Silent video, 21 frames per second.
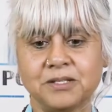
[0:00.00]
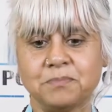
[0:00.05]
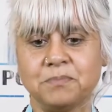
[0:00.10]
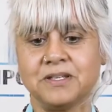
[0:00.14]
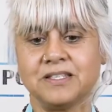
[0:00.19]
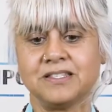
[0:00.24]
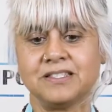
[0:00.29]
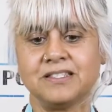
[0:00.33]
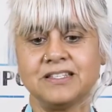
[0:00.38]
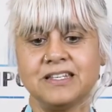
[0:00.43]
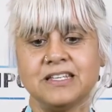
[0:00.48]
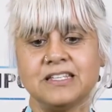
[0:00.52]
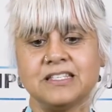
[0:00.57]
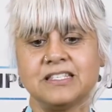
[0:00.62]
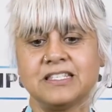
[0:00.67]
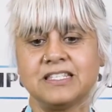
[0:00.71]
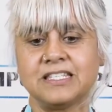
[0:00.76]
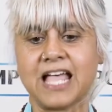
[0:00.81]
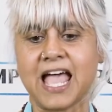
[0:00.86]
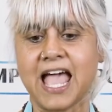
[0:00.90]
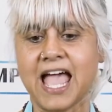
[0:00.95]
a
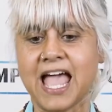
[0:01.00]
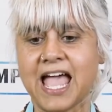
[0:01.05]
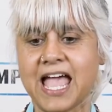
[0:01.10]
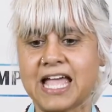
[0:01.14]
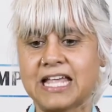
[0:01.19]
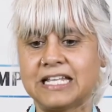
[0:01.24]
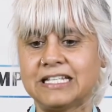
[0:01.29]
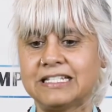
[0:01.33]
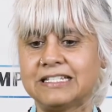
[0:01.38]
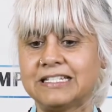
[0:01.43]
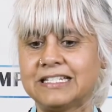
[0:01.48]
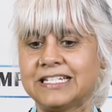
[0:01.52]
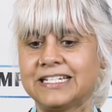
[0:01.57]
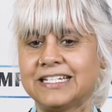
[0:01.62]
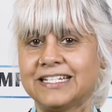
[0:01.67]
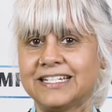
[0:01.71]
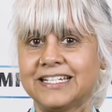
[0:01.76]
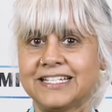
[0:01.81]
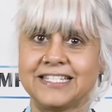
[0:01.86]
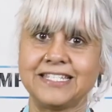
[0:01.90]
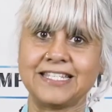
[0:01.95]
business and
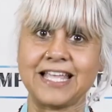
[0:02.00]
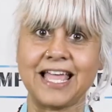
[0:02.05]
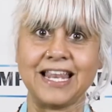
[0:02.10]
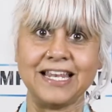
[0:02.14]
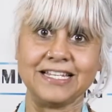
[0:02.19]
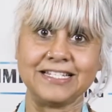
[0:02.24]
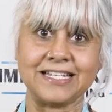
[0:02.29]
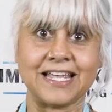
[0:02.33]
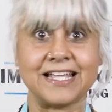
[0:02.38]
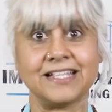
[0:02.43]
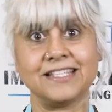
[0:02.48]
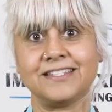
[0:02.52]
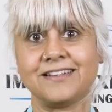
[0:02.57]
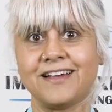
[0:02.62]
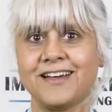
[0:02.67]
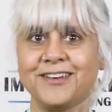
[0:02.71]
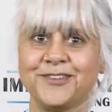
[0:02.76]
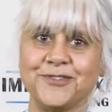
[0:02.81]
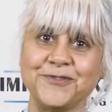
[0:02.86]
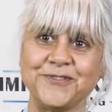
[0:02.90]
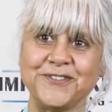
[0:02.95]
sell it and
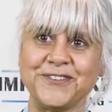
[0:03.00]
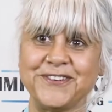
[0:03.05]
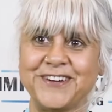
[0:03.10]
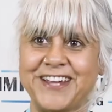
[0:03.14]
start over